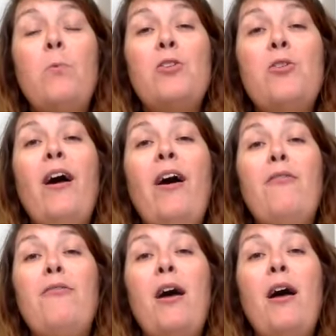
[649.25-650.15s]
when you
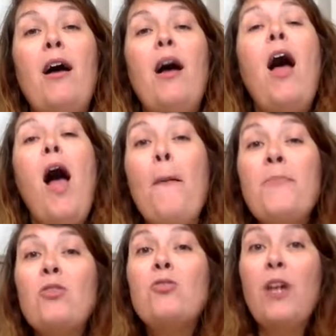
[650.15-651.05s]
have a
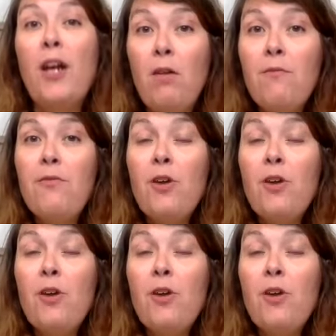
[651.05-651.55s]
I'm not good enough